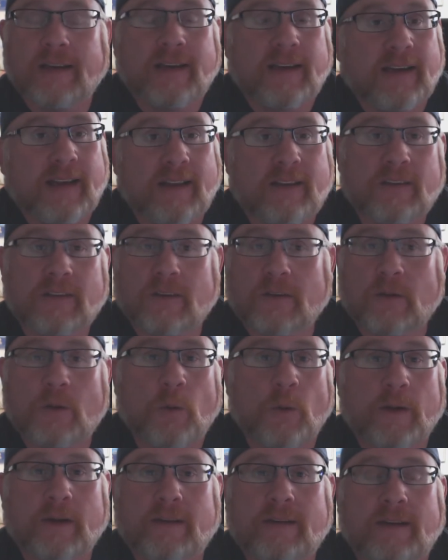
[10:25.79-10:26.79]
It's
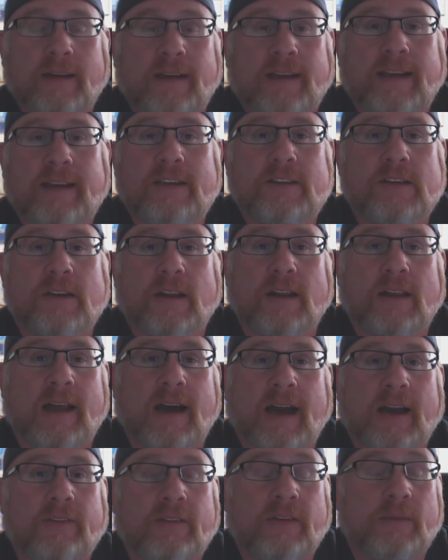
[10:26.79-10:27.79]
going to eat you
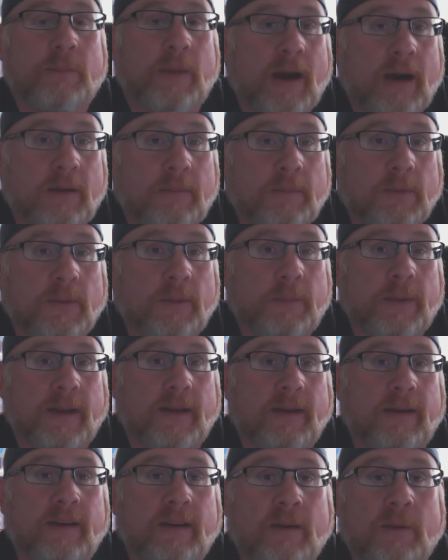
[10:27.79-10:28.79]
alive, in my humble
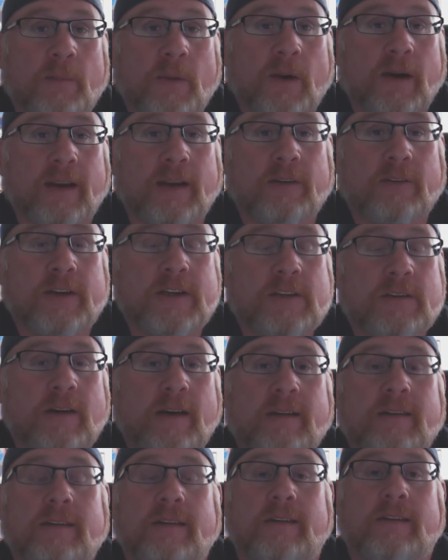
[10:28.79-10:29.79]
opinion. The market
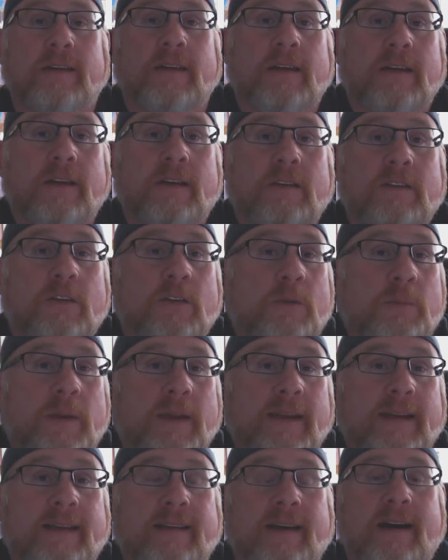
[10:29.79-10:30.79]
retraces too
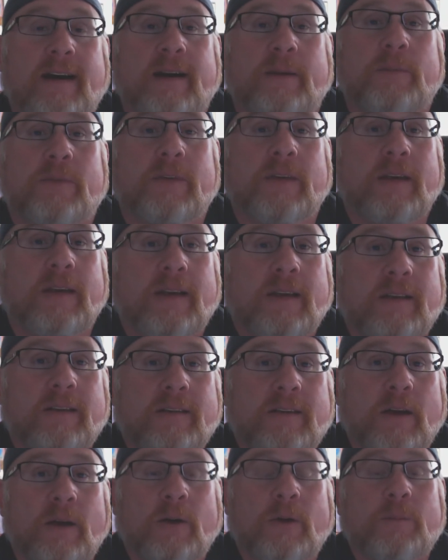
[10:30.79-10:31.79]
many times.
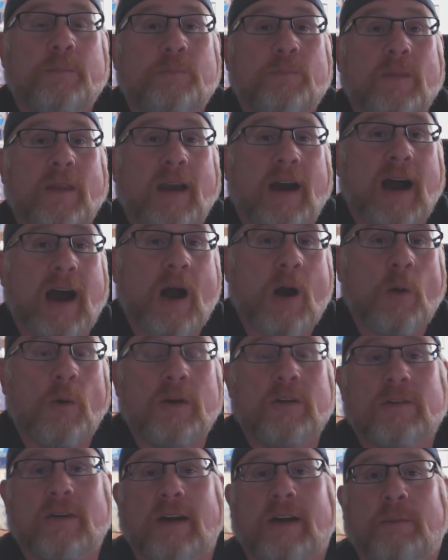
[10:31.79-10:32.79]
So I
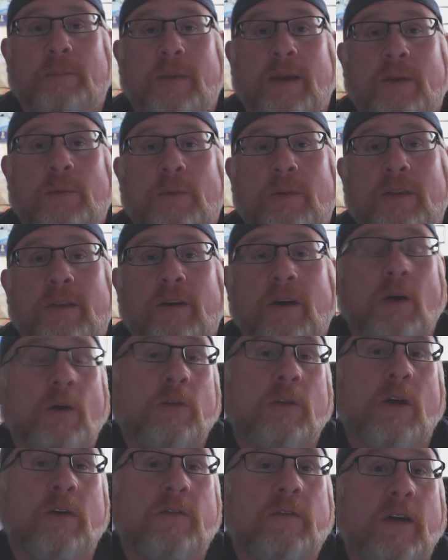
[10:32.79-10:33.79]
always recommend when the
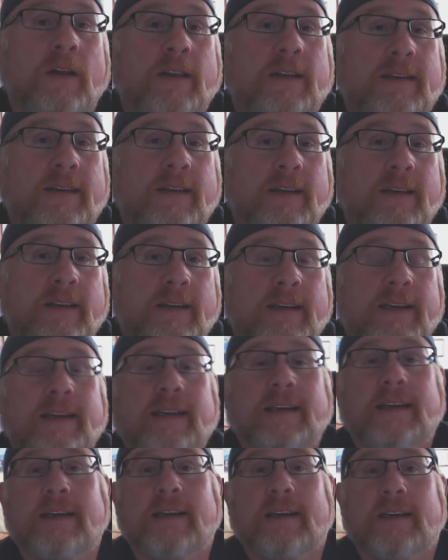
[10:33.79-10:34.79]
low
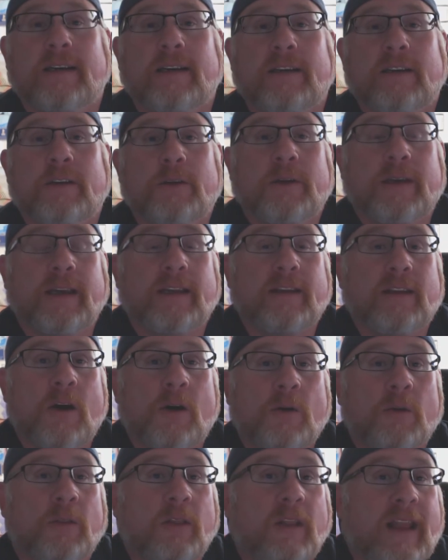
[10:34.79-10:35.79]
volatility, you get
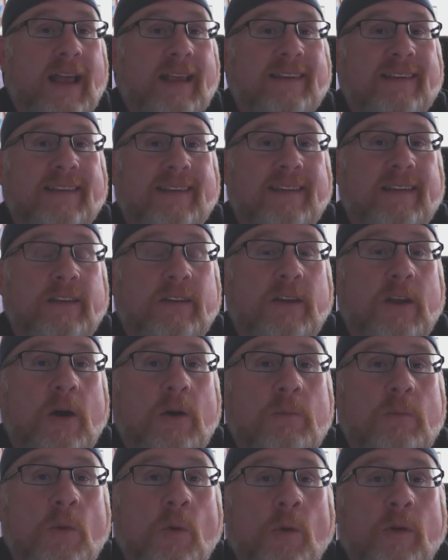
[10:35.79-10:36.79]
no
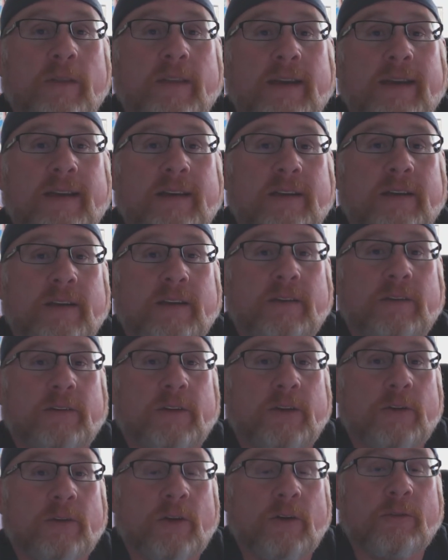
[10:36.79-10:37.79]
more than
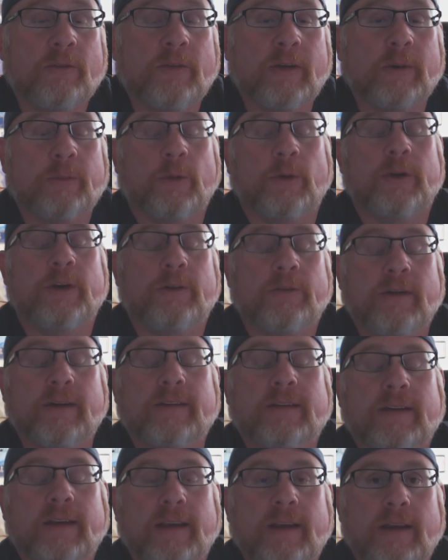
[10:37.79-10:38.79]
you
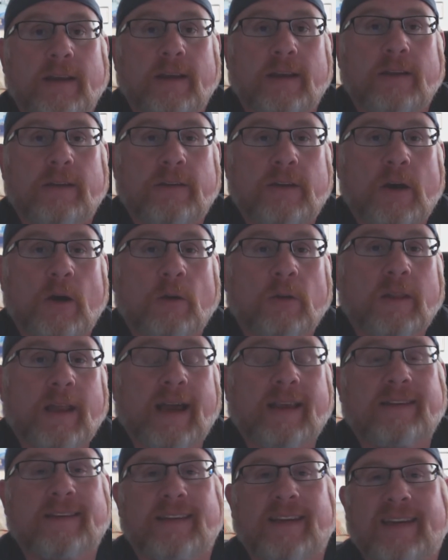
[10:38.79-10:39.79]
risk no
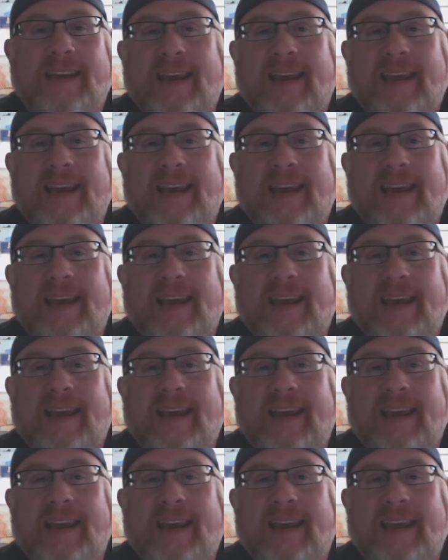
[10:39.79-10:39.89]
less than